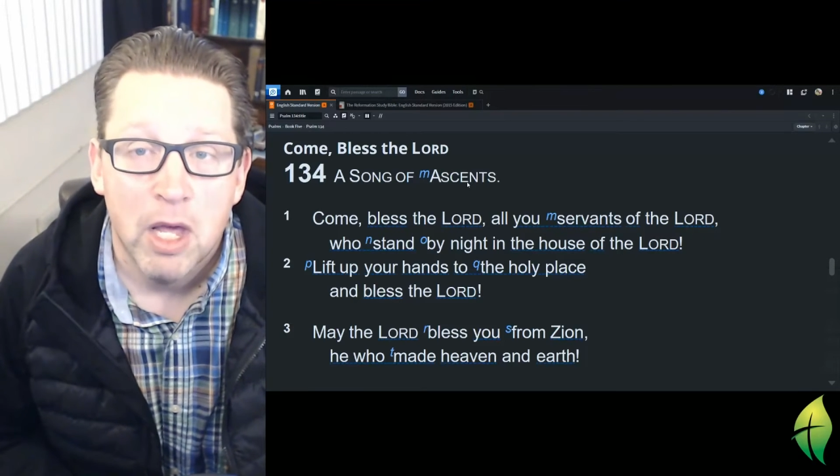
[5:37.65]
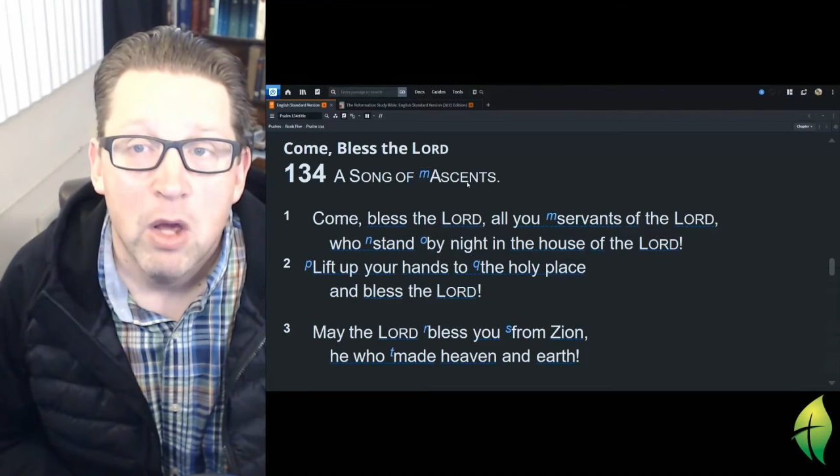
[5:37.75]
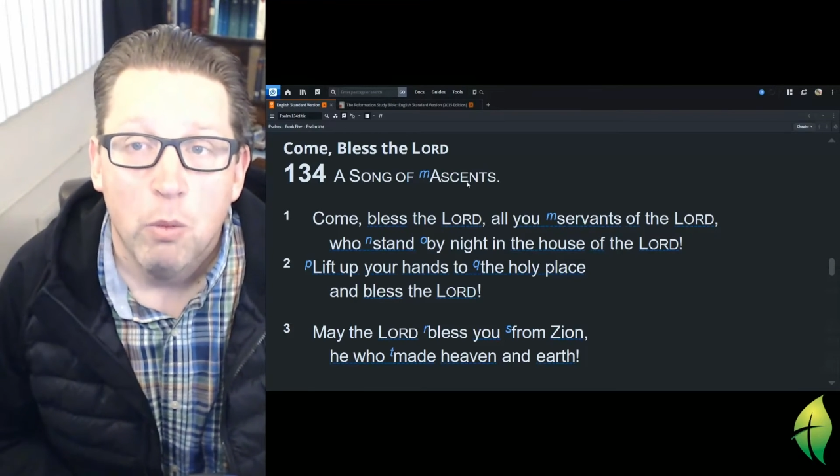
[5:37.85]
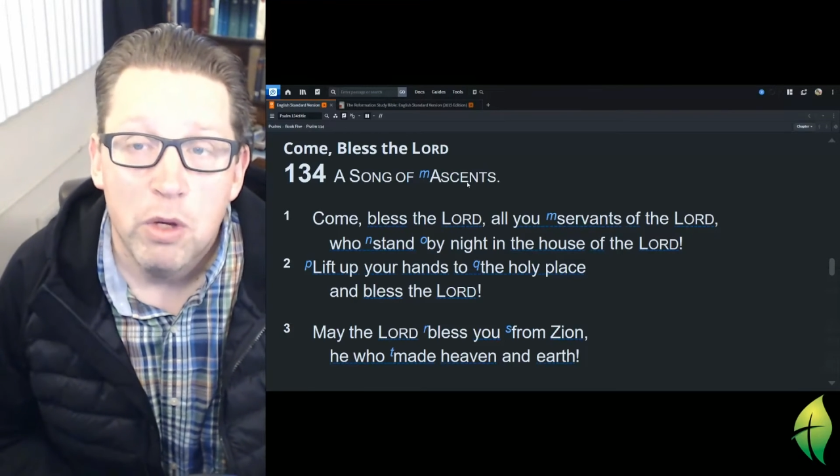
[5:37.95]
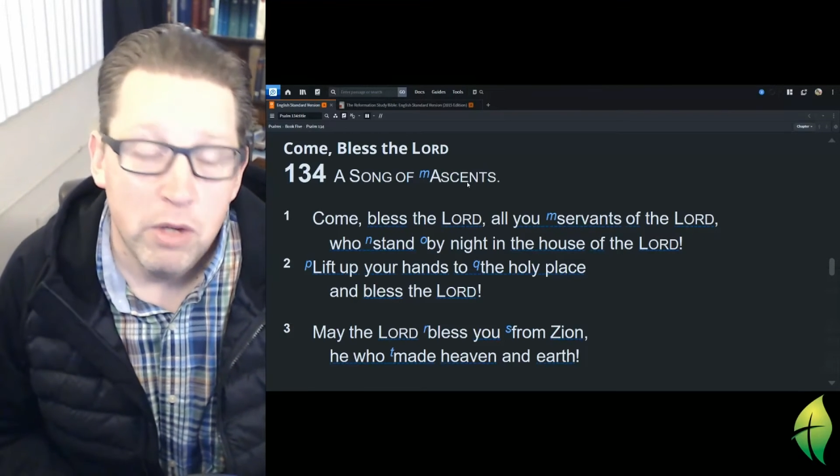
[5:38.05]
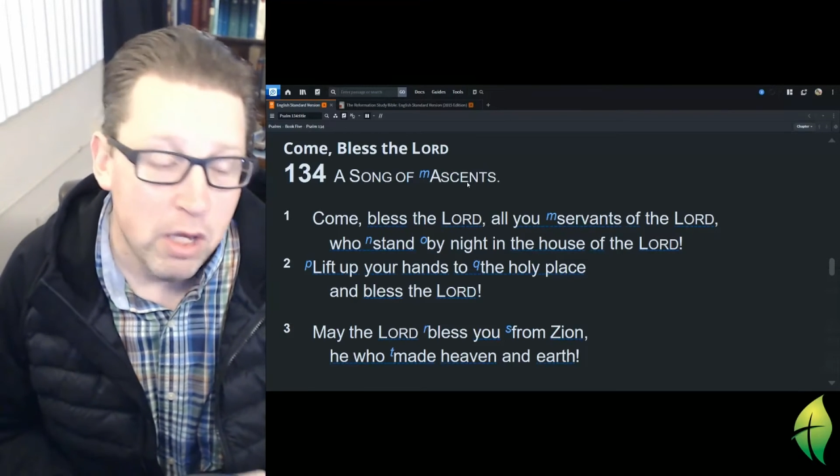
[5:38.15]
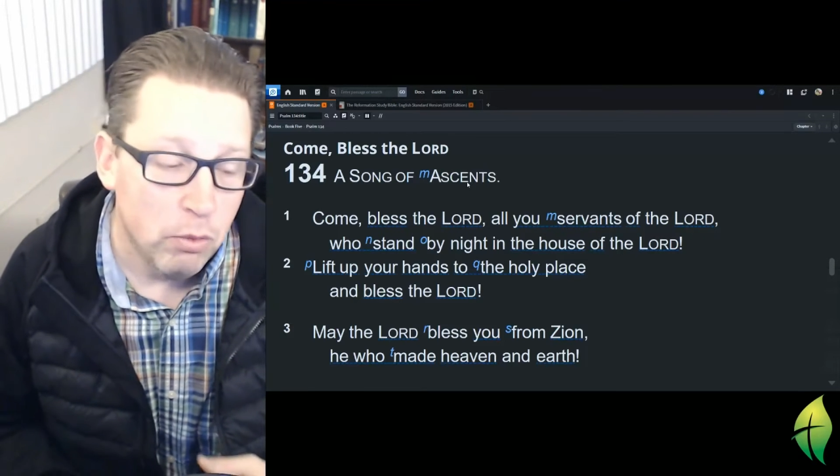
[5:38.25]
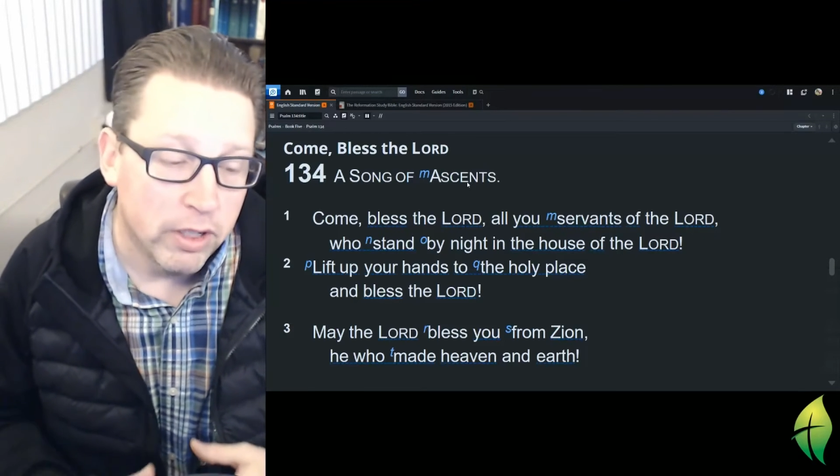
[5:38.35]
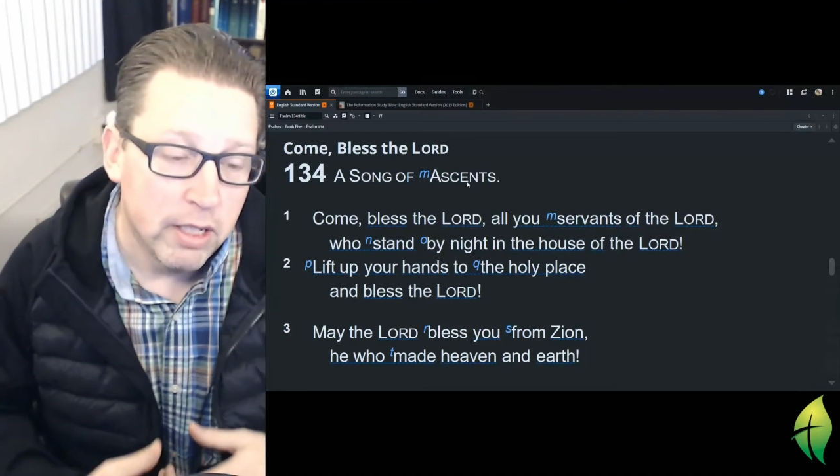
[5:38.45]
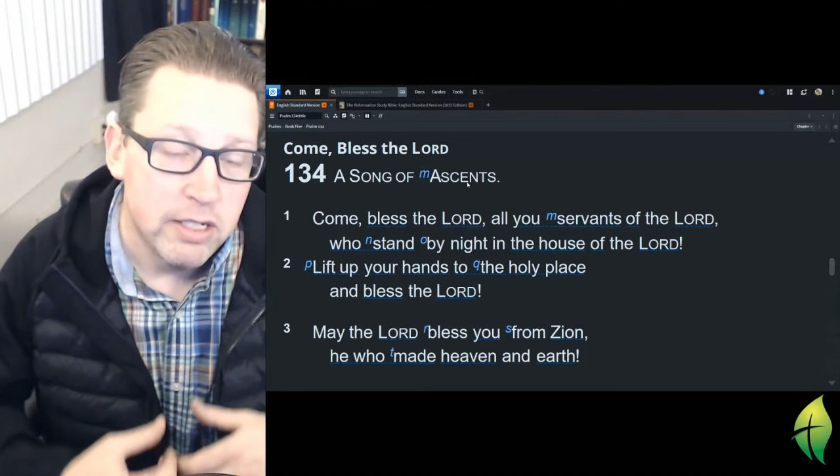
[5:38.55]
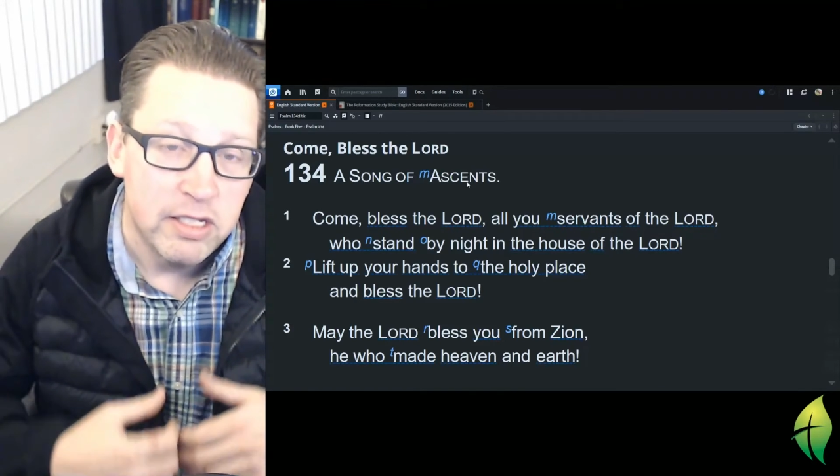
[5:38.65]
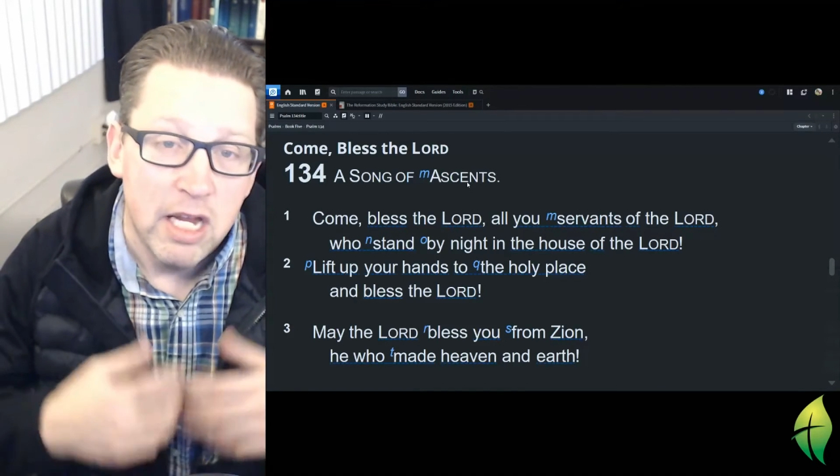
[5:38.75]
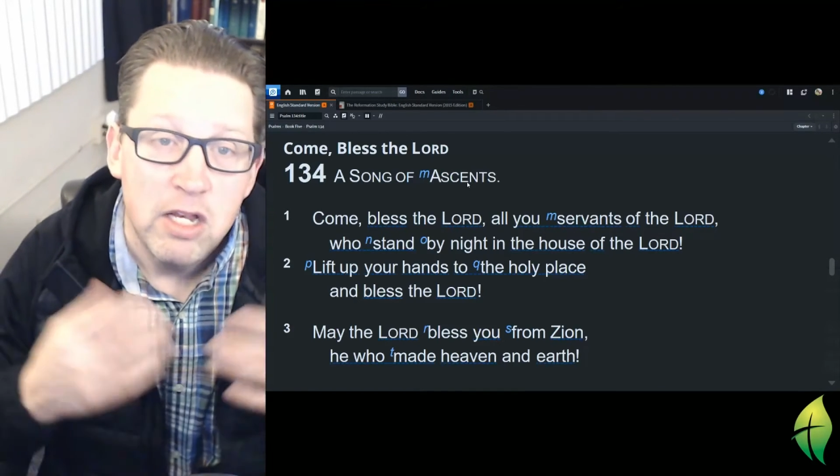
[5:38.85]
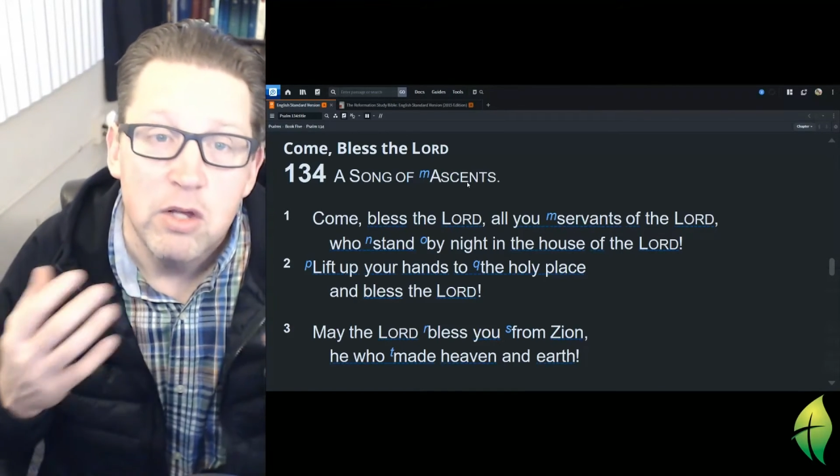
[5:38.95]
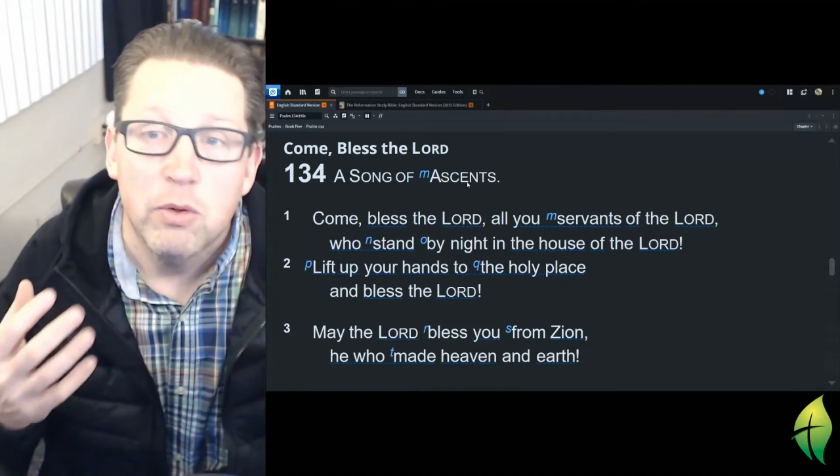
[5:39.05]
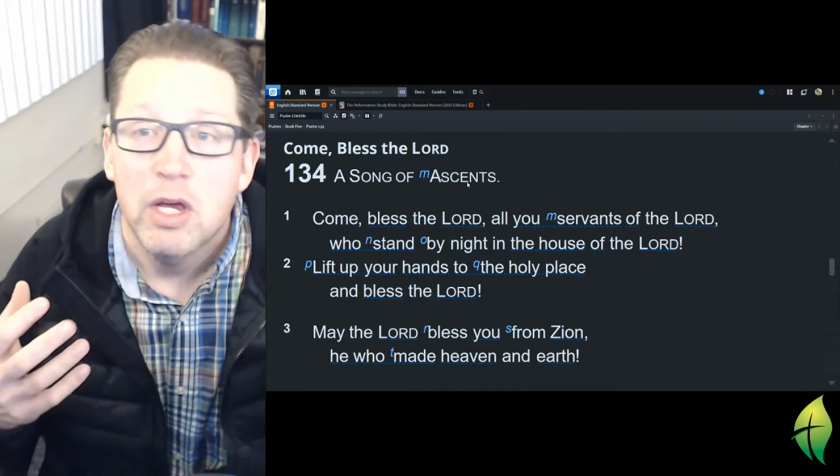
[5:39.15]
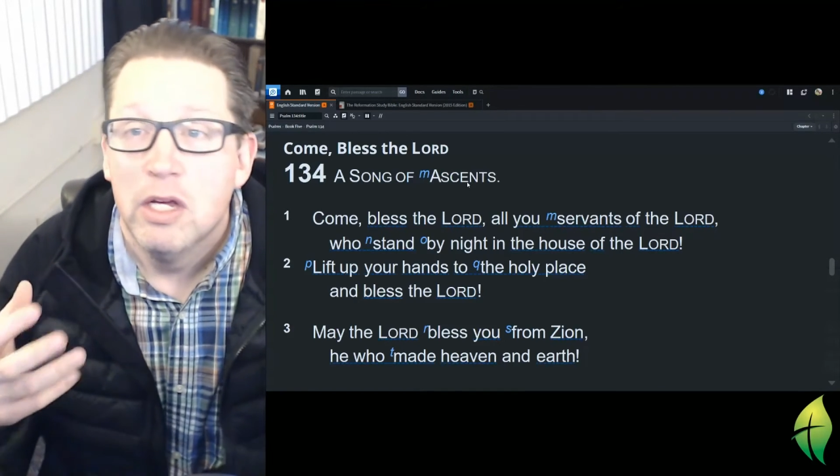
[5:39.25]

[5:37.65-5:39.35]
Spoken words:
He will continue